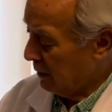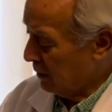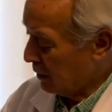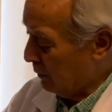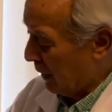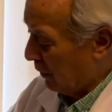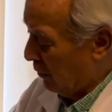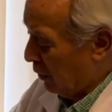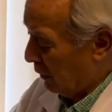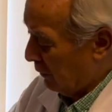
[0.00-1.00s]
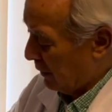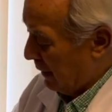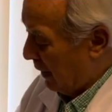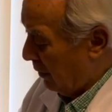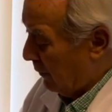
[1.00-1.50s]
Just make a note of it
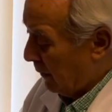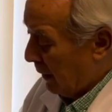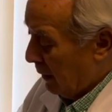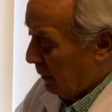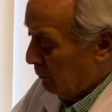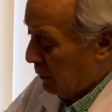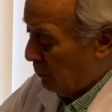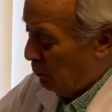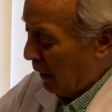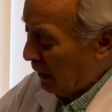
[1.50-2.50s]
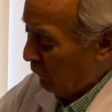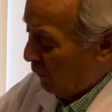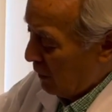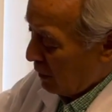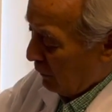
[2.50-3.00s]
now. The
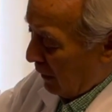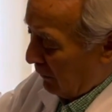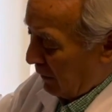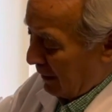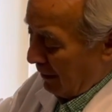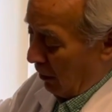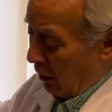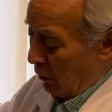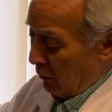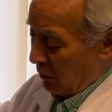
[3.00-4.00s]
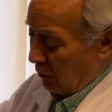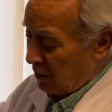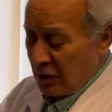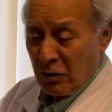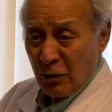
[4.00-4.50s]
benefits of having an
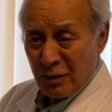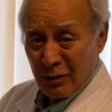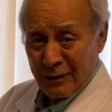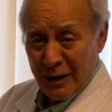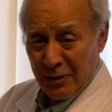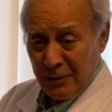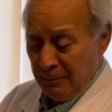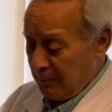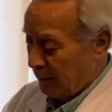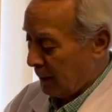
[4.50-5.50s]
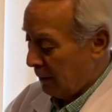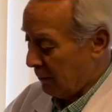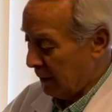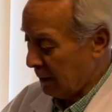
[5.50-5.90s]
iridology consultation, right,